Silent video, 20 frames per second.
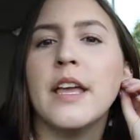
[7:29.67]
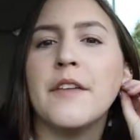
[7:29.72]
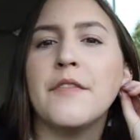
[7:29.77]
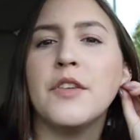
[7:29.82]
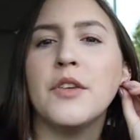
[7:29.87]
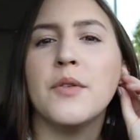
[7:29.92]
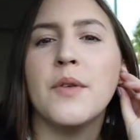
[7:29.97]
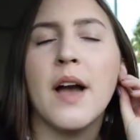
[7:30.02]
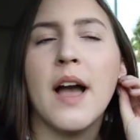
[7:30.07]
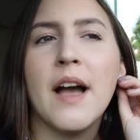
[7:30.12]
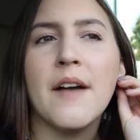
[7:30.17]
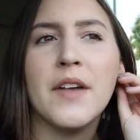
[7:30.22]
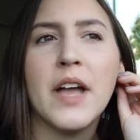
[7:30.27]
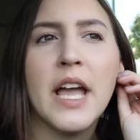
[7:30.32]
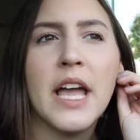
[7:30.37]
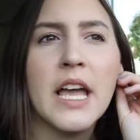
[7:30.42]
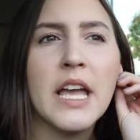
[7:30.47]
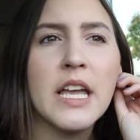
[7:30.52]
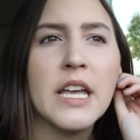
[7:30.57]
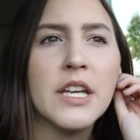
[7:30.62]
if you have
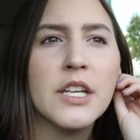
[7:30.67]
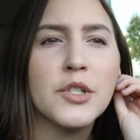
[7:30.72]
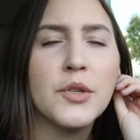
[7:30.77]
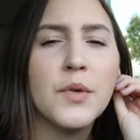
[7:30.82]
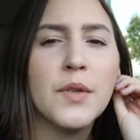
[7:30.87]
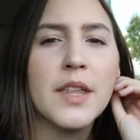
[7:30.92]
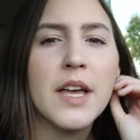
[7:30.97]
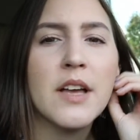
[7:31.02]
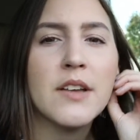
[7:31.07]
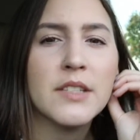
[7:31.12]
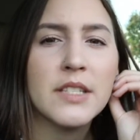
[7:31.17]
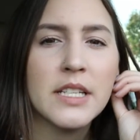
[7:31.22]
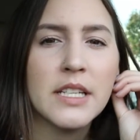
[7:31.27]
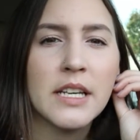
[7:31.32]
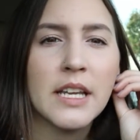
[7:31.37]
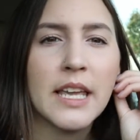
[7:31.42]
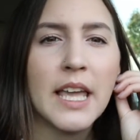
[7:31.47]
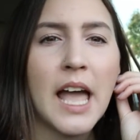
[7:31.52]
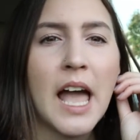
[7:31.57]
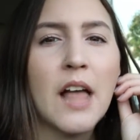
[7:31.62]
a
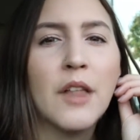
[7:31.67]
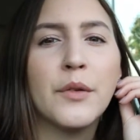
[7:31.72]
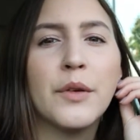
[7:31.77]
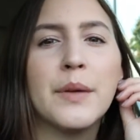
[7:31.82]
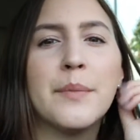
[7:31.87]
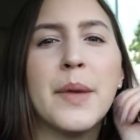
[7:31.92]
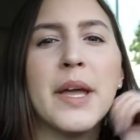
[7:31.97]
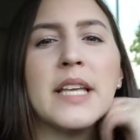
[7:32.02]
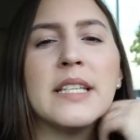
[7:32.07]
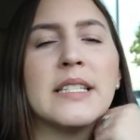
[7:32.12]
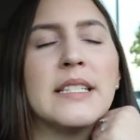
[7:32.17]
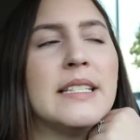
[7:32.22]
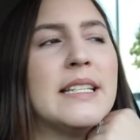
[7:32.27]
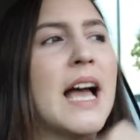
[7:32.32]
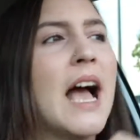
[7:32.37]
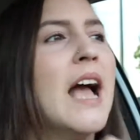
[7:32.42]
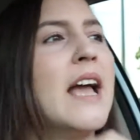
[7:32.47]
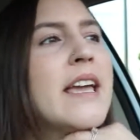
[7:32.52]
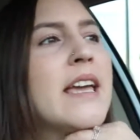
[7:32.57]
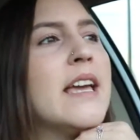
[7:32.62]
2,000 calorie based
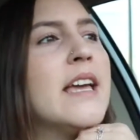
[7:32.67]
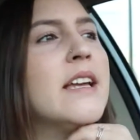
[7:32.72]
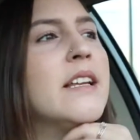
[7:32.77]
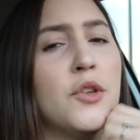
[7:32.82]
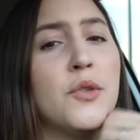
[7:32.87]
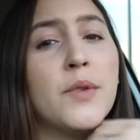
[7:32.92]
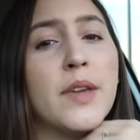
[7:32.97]
diet,